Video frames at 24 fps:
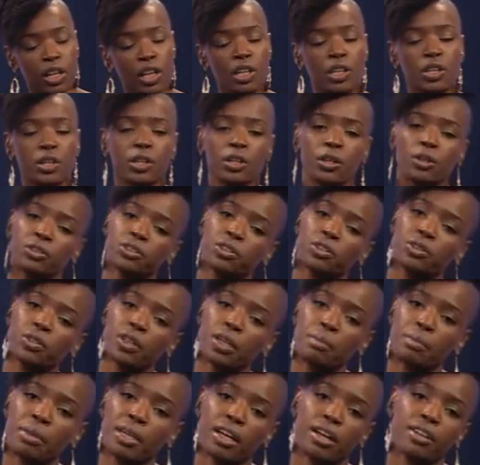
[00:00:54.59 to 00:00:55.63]
You could also
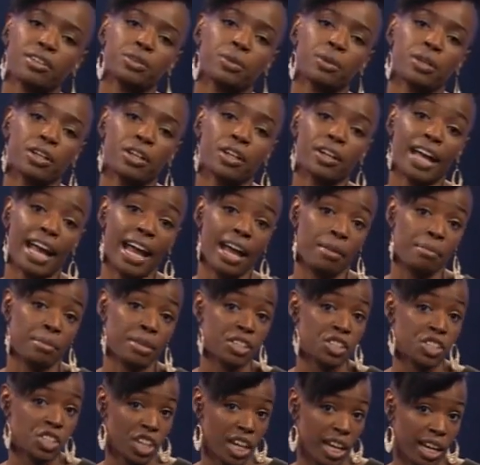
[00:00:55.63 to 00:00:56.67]
tweet me on Twitter at
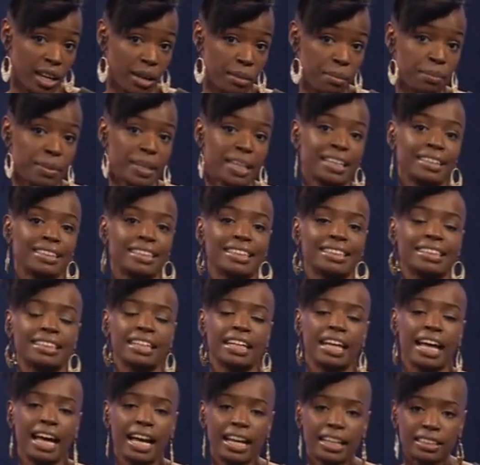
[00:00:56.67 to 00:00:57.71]
Miss Jam
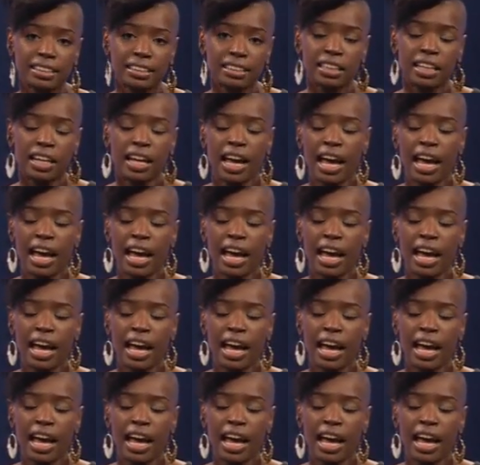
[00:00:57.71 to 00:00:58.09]
PCCS,